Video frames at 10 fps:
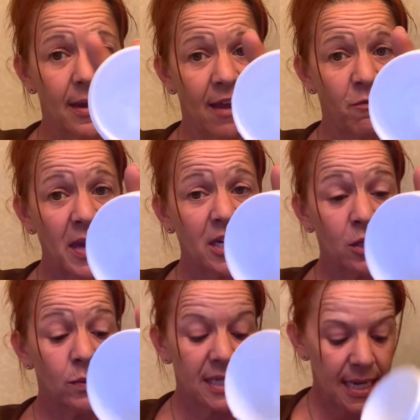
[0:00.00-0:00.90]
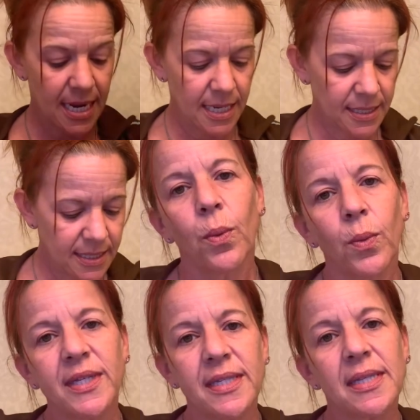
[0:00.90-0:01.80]
I've been using it.
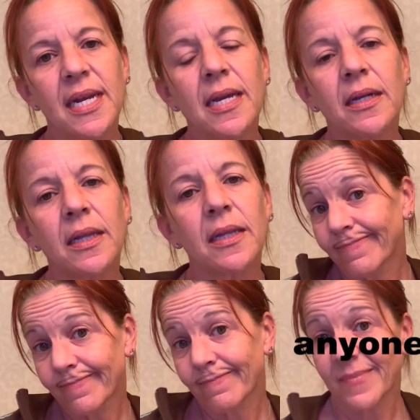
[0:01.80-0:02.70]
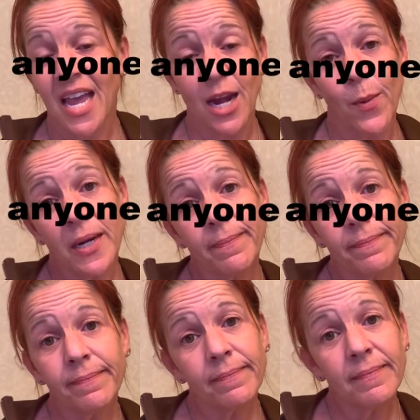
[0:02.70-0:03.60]
What's the deal? Anyone?
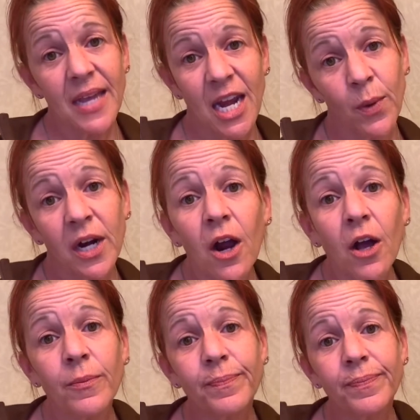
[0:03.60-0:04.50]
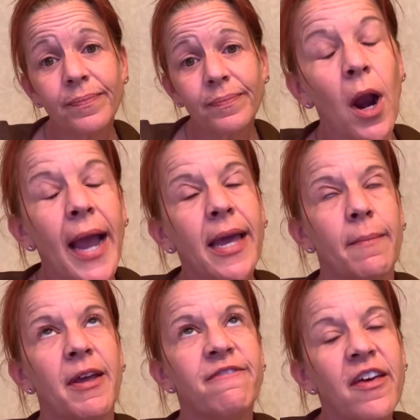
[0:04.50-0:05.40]
Anyone at all? Before I get
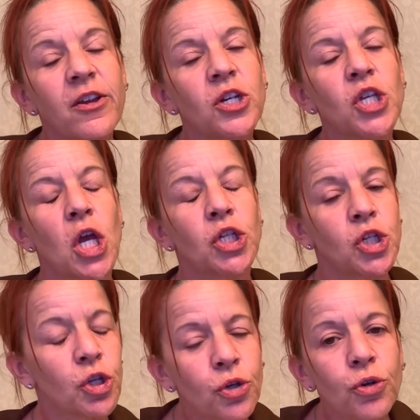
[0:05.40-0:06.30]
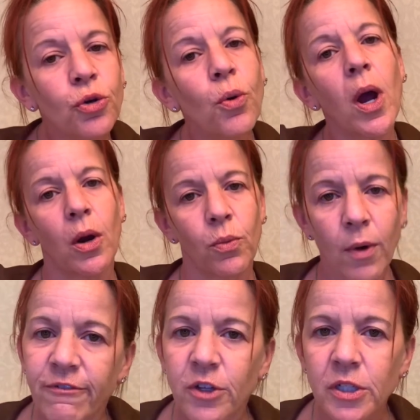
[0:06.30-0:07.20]
my feathers too
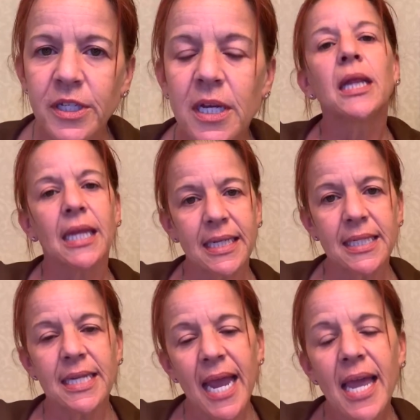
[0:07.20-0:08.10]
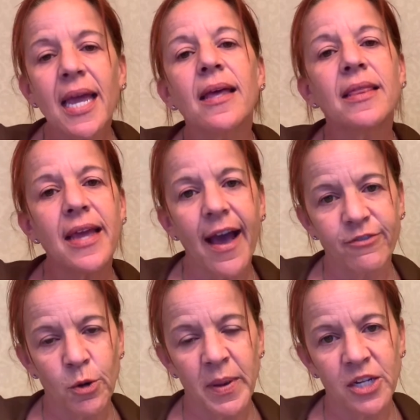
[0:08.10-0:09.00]
ruffled, let's take the
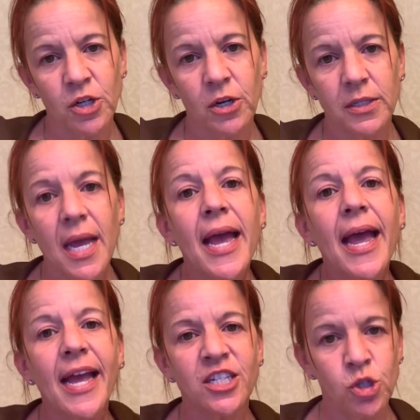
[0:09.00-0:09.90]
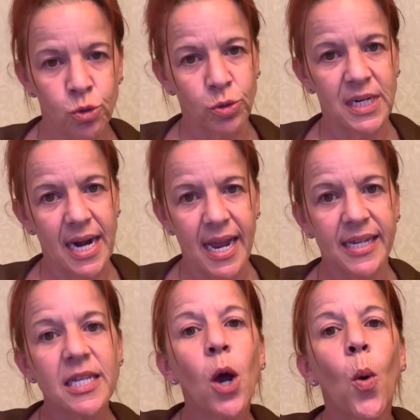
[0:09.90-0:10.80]
after pictures and
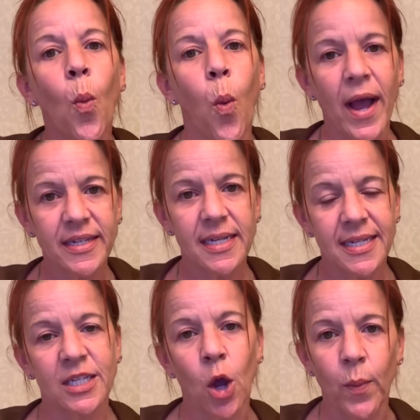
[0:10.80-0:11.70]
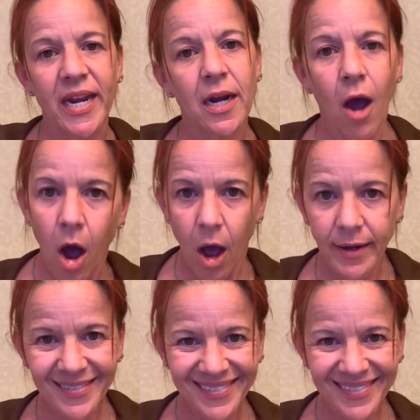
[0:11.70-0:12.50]
scrutinize what is going on.